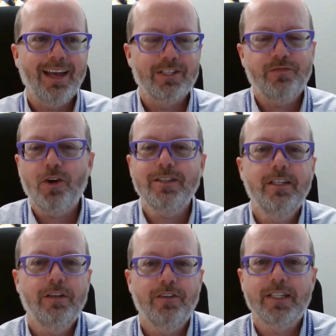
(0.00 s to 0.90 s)
As far as
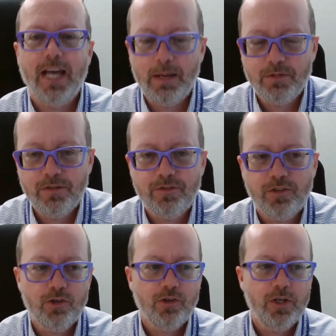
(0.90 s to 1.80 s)
the different types of
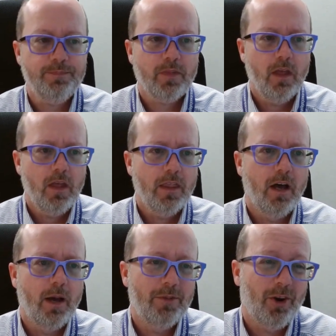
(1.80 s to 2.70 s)
surgery,
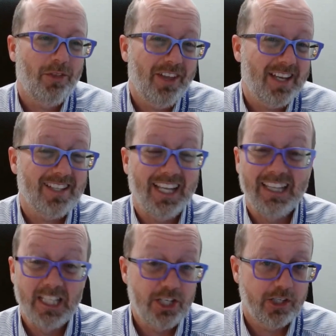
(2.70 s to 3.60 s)
um, there are things like
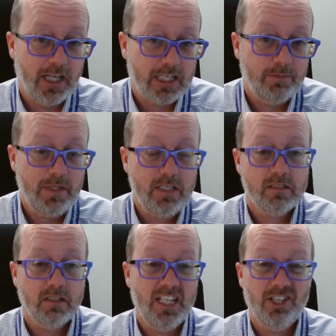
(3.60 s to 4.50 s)

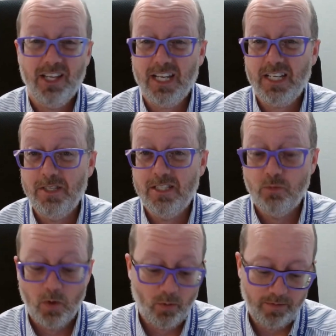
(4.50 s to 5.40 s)
lesionectomies. Lesionectomies
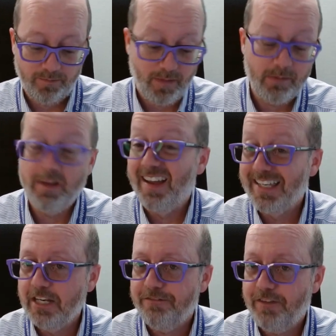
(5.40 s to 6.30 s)
is where we maybe
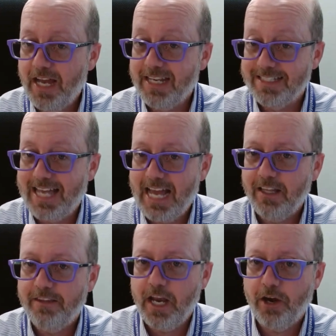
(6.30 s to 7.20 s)
identified
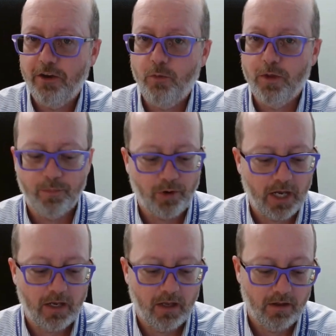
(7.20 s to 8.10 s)
exactly the area where the
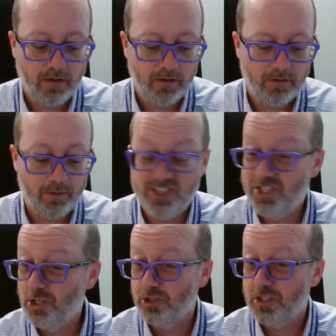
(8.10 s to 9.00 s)
brain uh, or uh, the
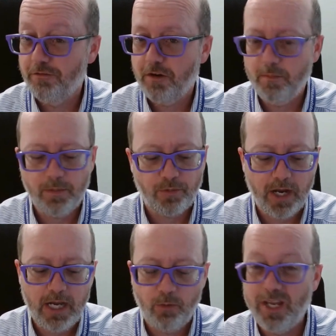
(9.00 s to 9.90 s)
seizures come from in the
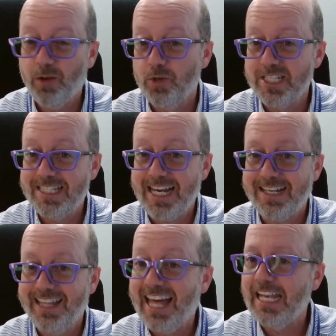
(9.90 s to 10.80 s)
brain, and we can resect
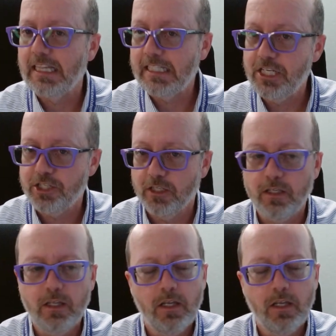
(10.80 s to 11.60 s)
that lesion.